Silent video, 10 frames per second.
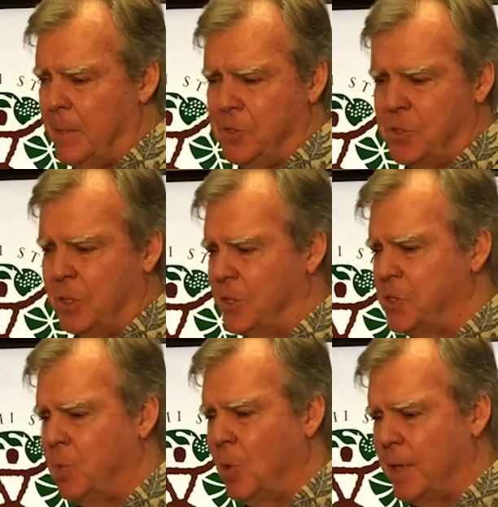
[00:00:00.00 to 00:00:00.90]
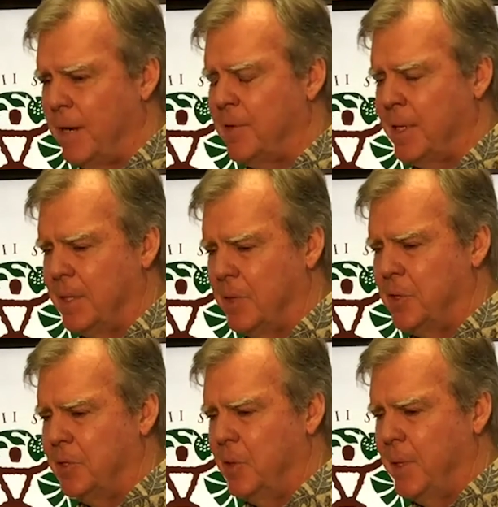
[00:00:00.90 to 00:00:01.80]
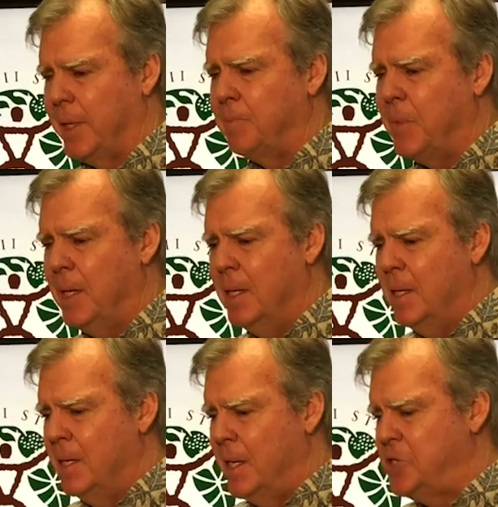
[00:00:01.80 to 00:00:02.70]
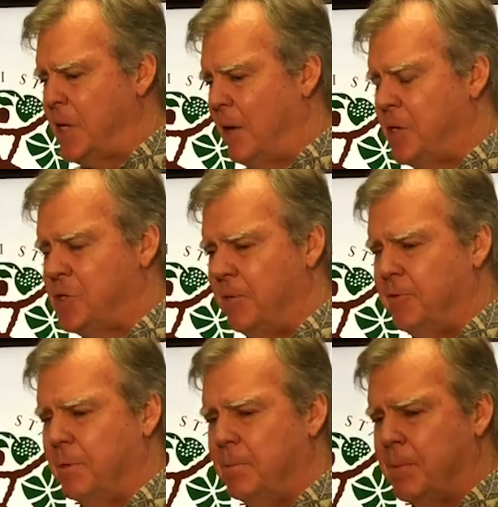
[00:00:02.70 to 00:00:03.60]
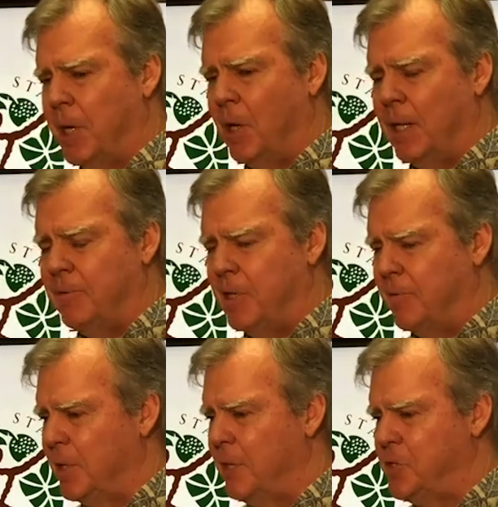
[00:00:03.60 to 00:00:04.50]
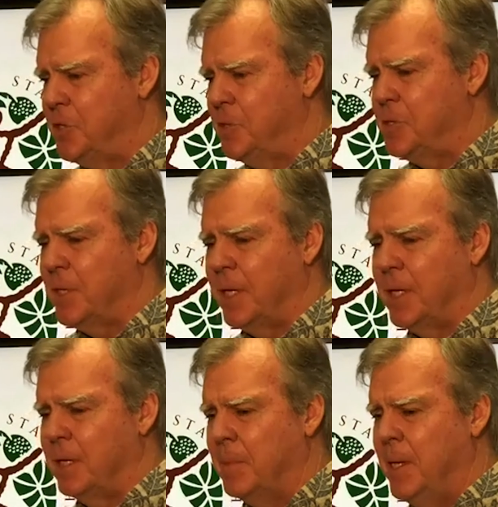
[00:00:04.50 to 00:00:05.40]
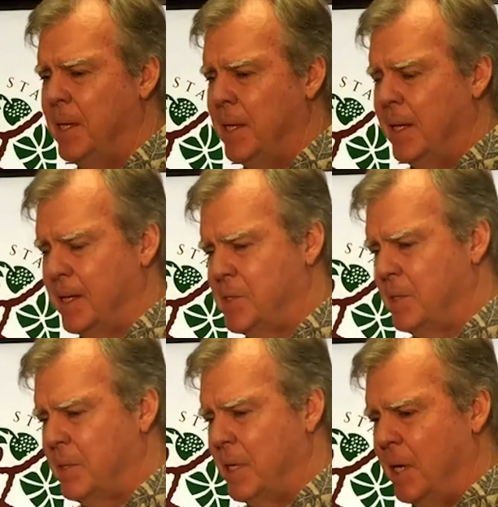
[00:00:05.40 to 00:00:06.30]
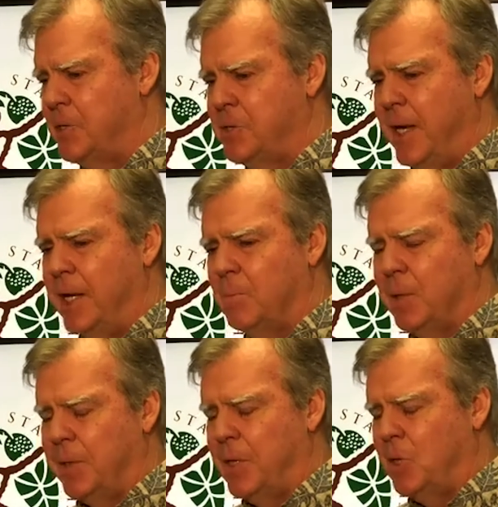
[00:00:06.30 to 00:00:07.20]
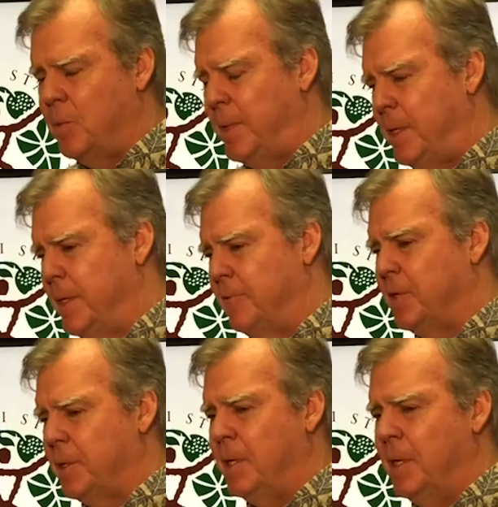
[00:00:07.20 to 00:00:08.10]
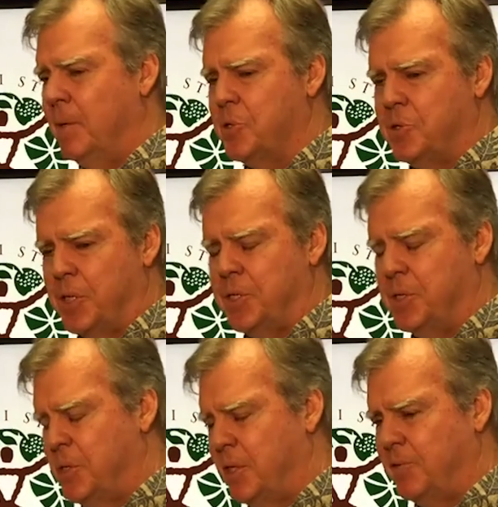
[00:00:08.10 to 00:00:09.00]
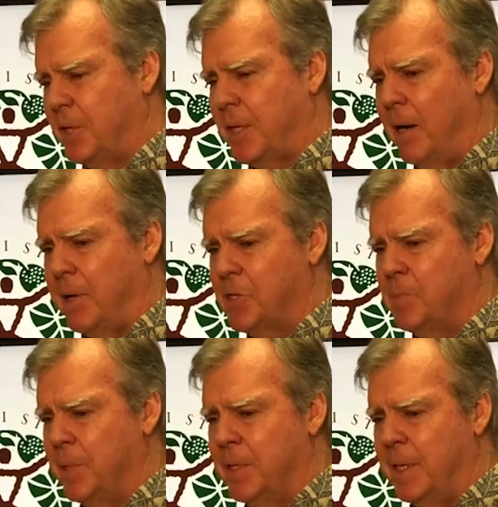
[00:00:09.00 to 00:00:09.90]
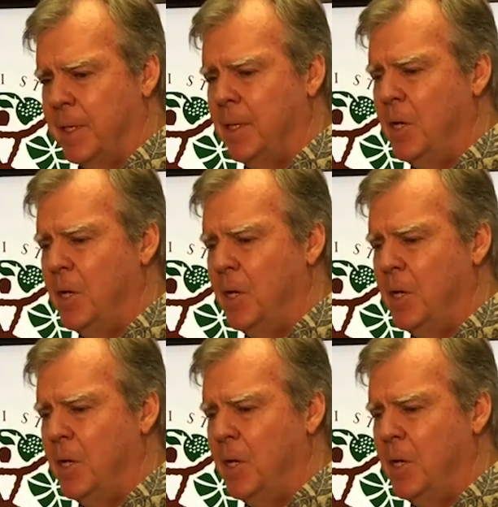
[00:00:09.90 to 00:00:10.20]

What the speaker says: certainly support everything that they're doing. Each county is different. They all have different issues. And it's understandable that there would be different restrictions in different counties, but the